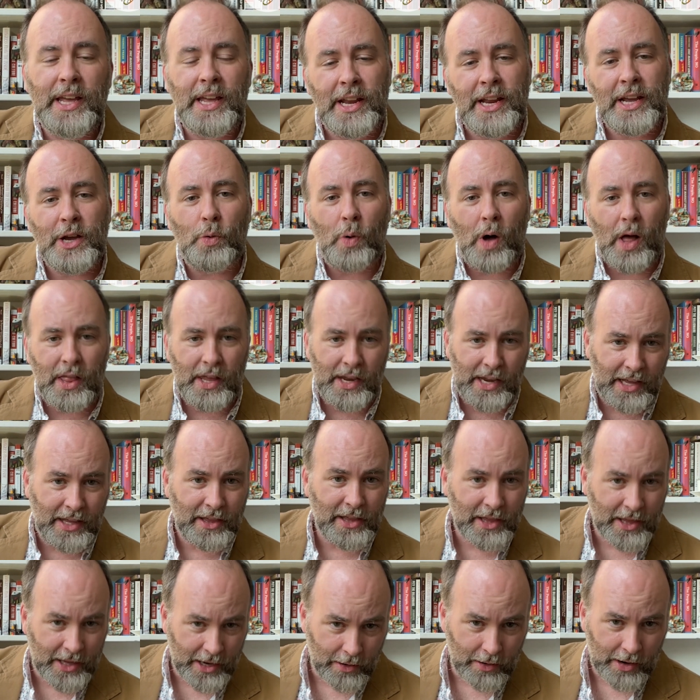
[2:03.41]

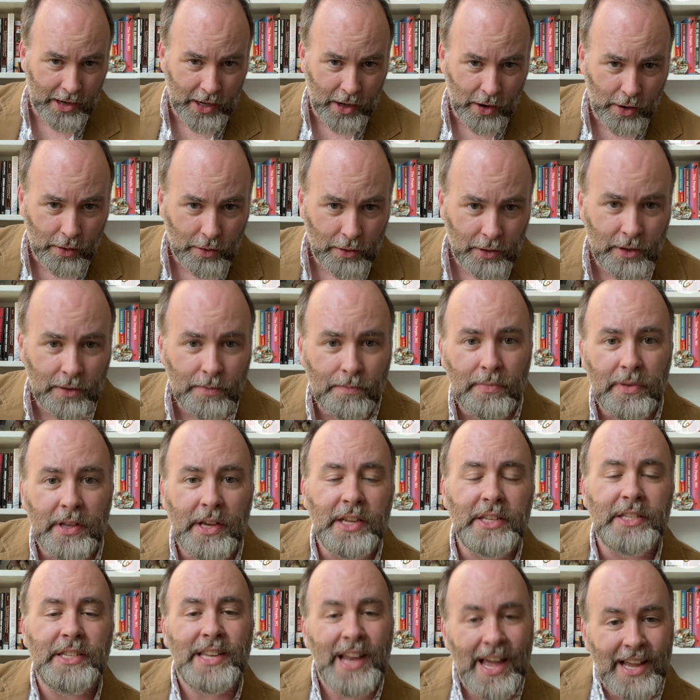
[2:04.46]
Inequality, theory goes,
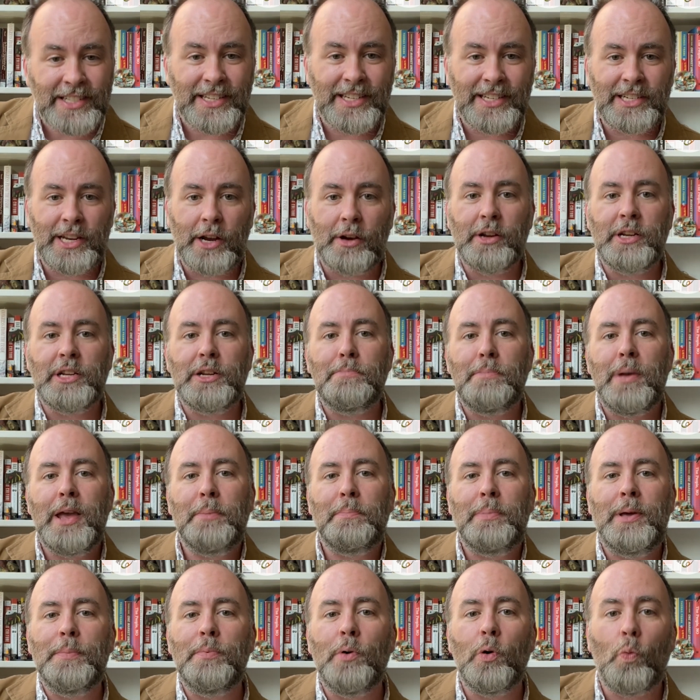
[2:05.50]
is necessary to
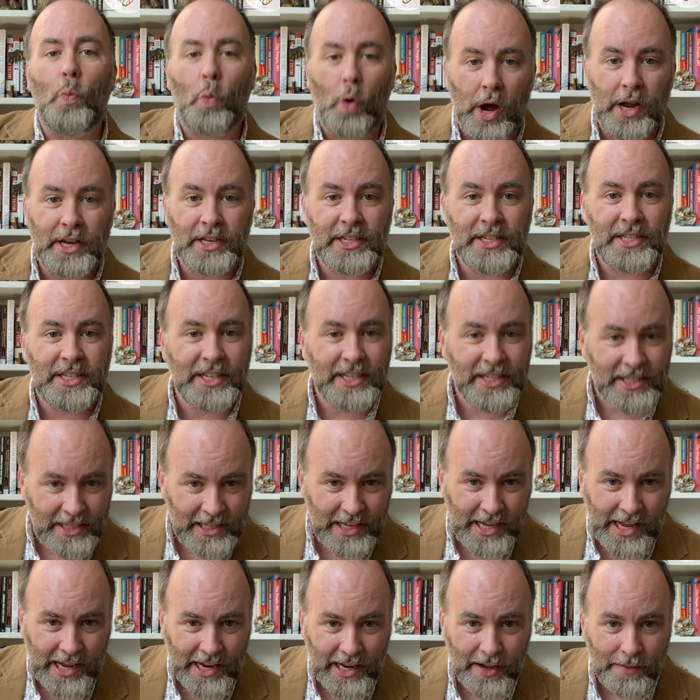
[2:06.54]
make people want to
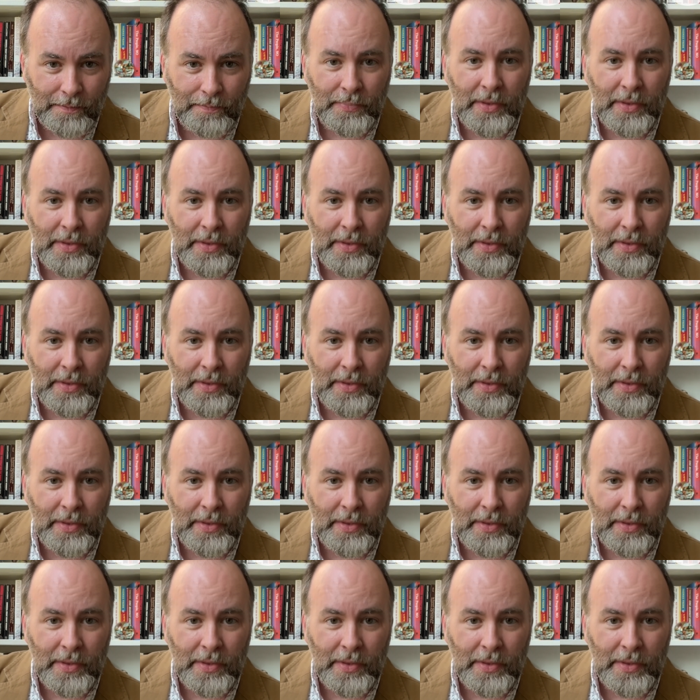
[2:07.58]
succeed.